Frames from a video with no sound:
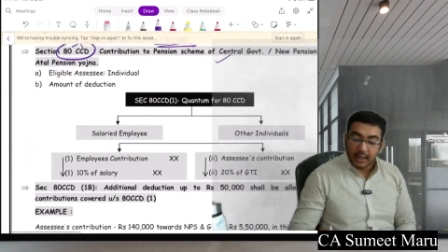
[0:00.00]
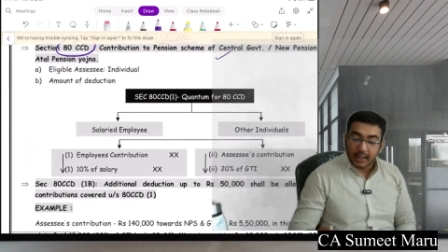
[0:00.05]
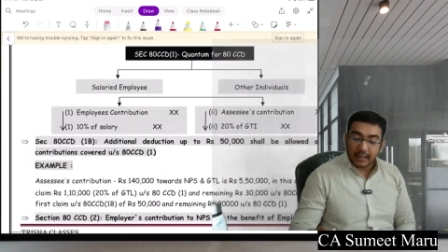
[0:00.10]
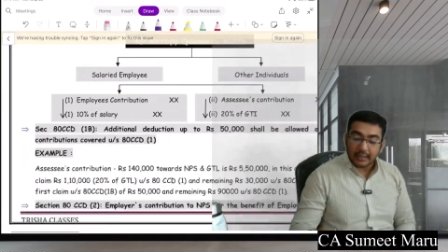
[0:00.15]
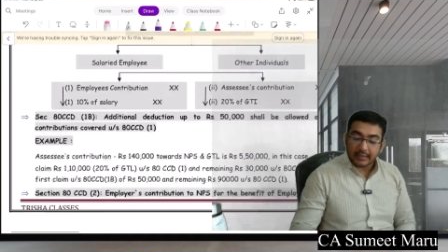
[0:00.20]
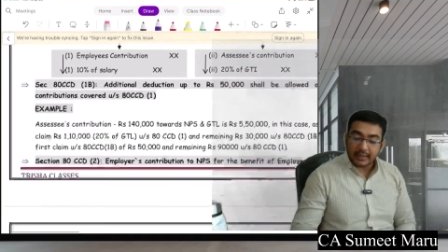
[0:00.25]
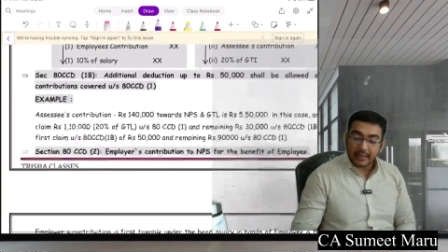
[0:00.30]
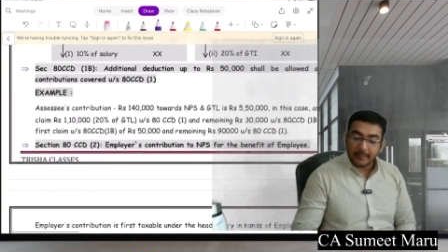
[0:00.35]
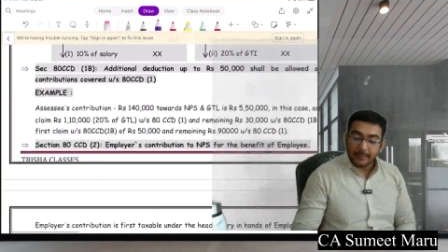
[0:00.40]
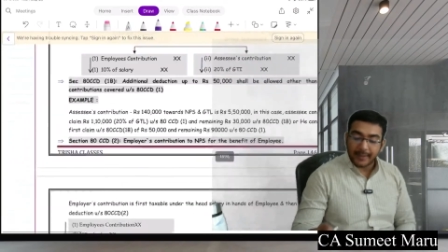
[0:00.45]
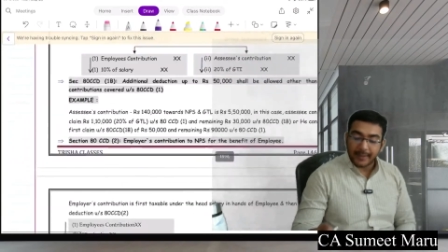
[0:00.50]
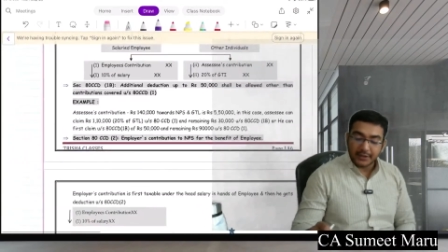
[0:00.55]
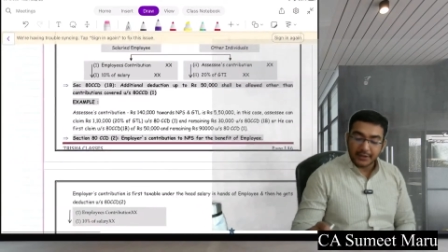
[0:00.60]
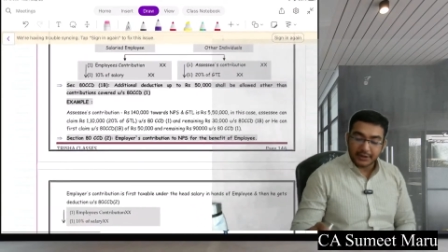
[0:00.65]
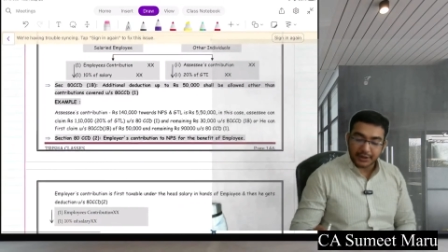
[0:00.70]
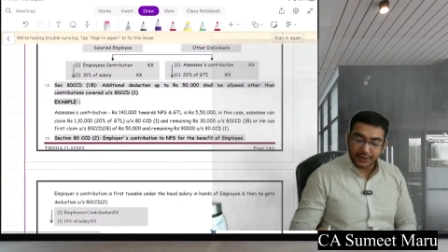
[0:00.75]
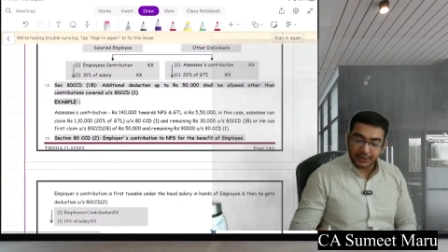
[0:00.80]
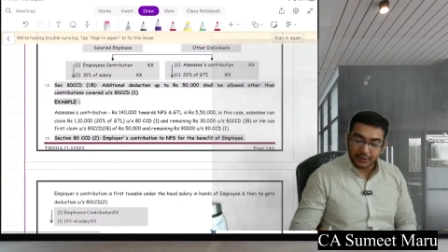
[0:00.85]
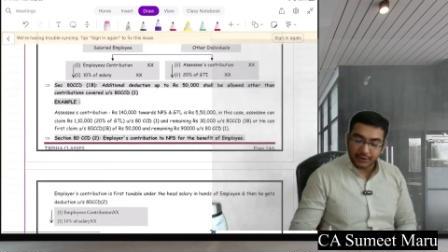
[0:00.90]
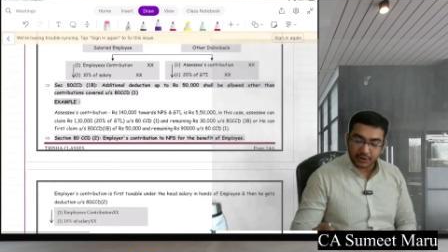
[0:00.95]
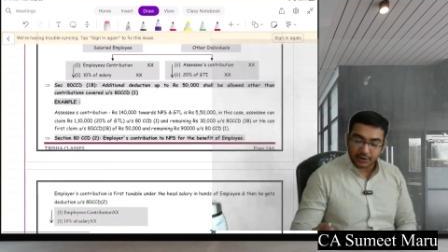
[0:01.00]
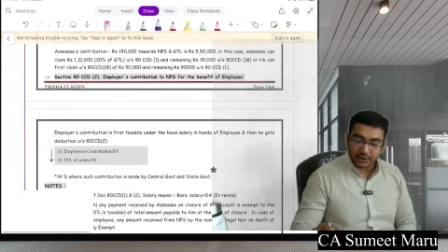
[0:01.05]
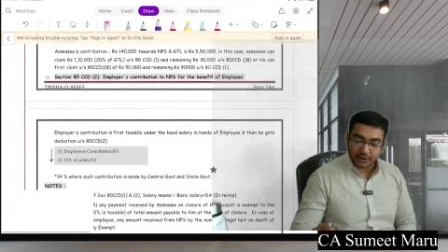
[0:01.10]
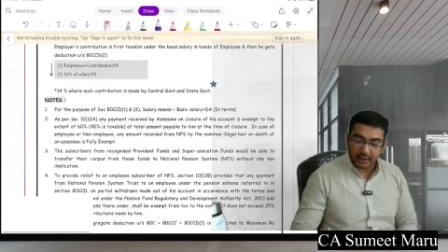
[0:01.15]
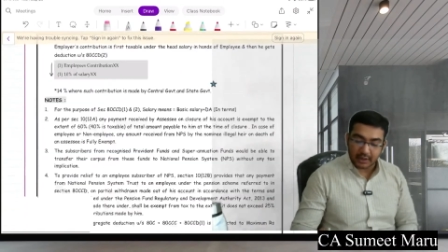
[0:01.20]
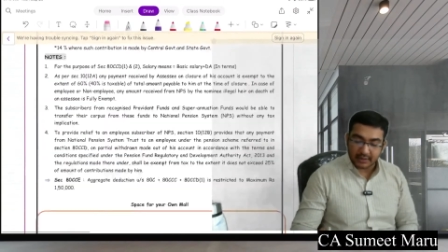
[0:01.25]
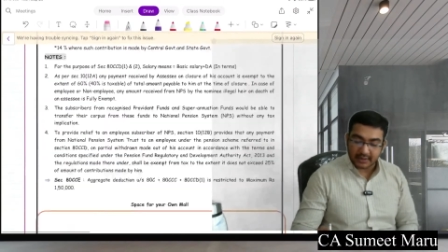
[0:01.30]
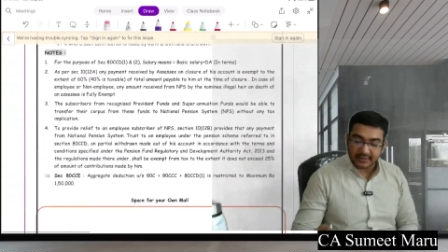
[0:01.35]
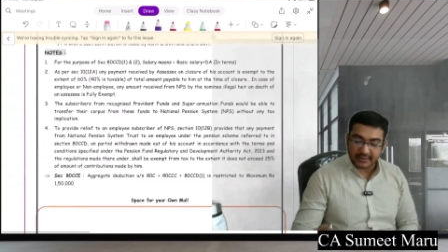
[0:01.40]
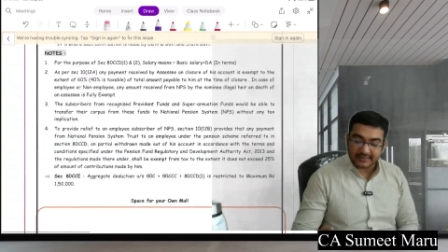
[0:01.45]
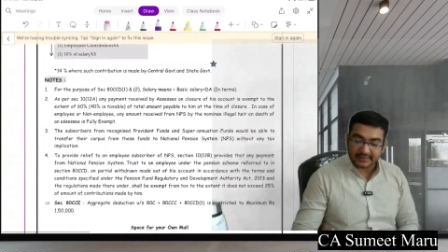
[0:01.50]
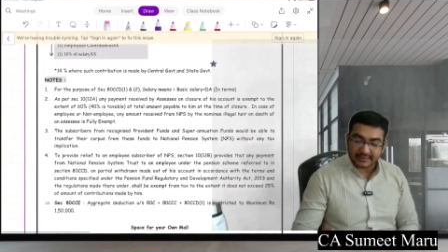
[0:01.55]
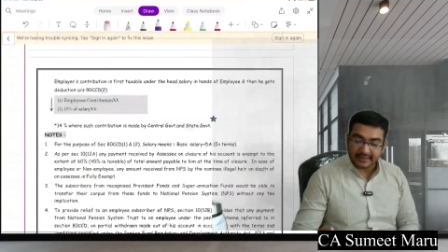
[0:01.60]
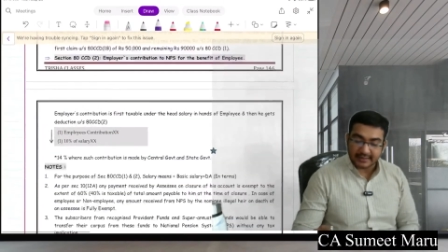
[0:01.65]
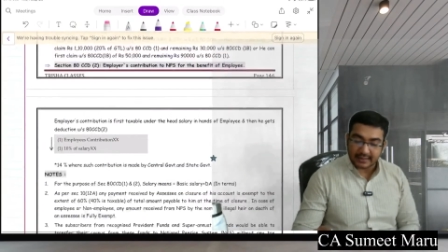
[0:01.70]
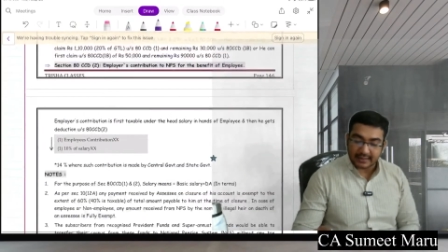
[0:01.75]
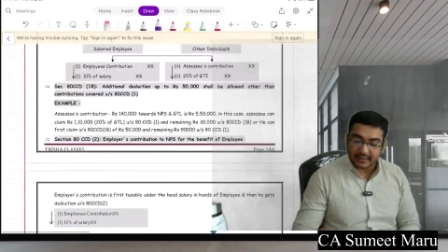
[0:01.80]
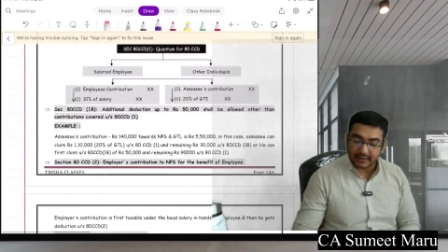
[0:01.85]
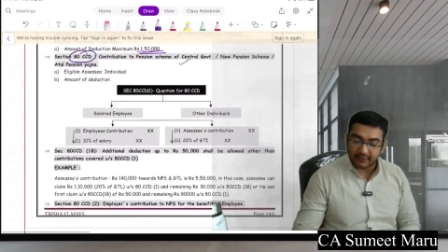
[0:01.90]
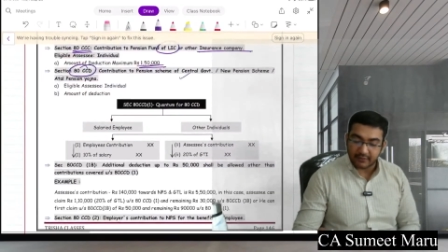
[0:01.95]
Atal Pension Yojana, that is
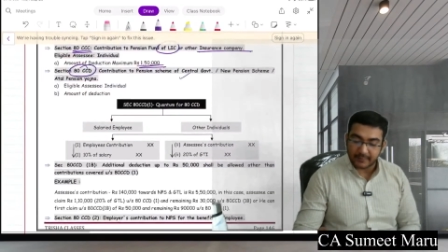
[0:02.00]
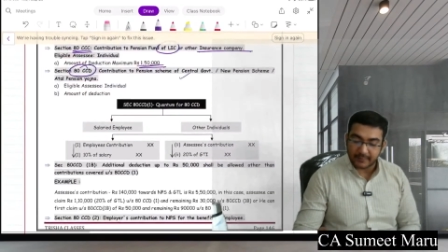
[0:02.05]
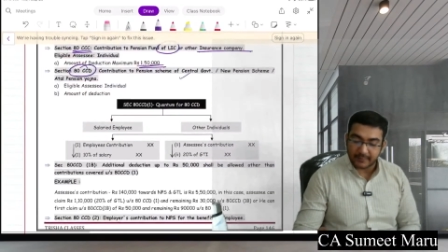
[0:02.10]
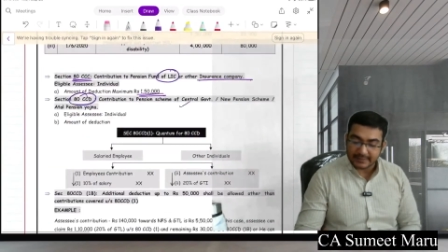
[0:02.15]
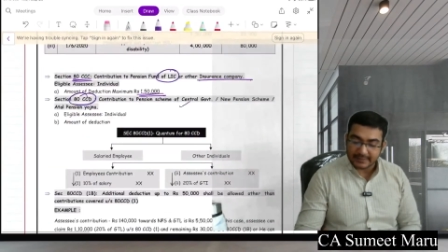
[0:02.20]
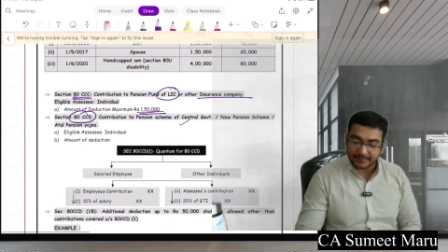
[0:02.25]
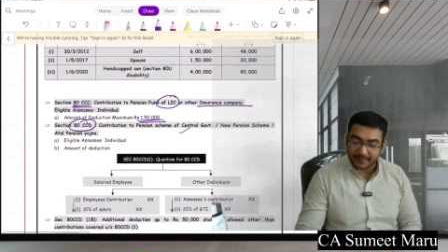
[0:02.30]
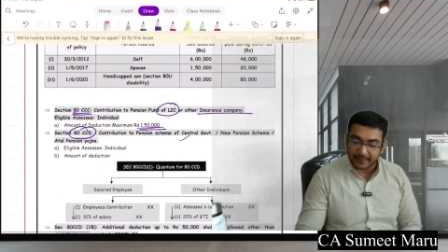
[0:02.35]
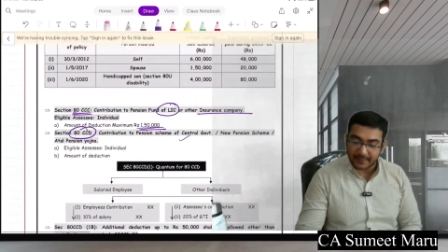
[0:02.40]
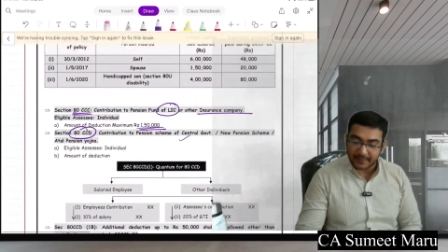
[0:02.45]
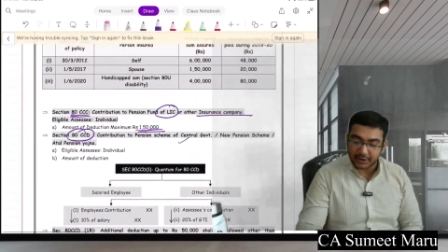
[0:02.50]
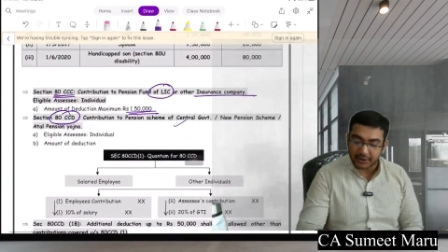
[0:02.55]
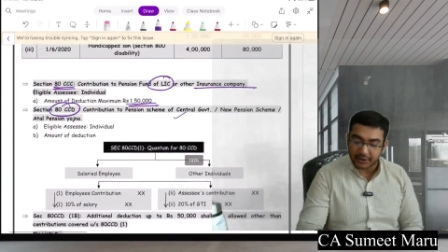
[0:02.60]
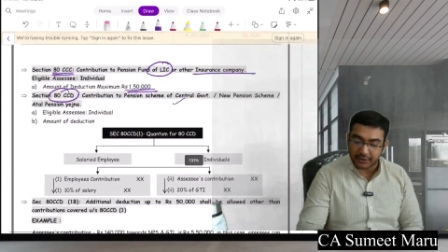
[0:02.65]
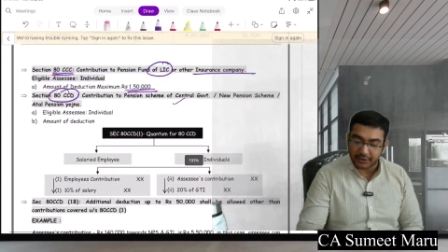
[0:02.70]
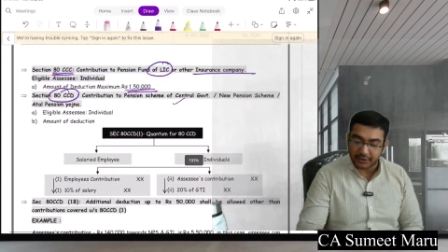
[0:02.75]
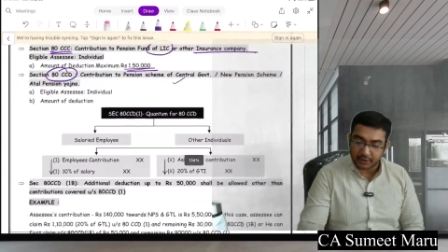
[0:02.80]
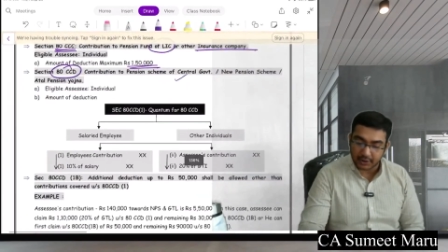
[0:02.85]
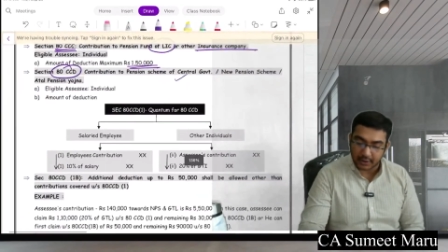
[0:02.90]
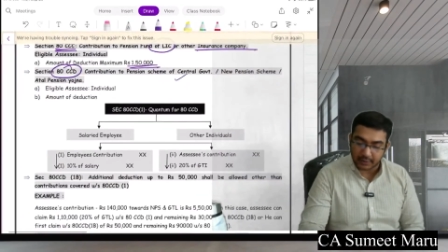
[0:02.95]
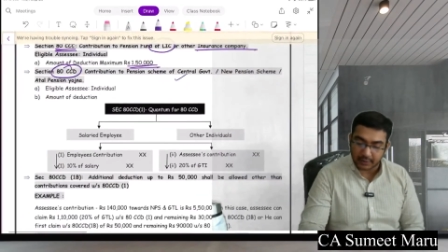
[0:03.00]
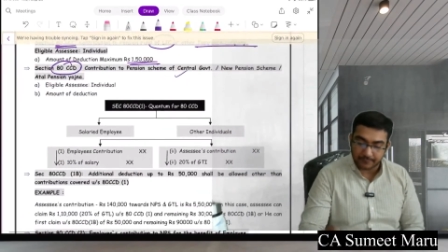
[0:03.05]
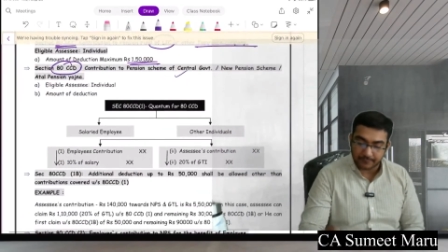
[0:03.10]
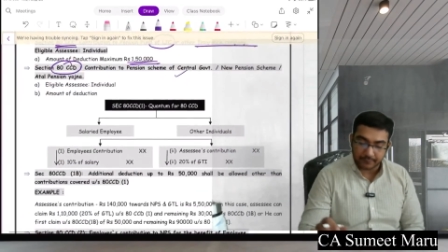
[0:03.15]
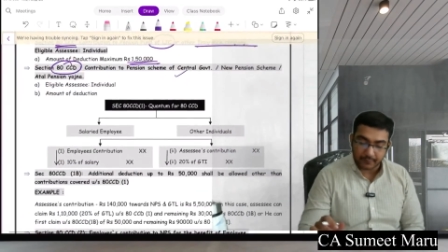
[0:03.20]
central government's pension yojana.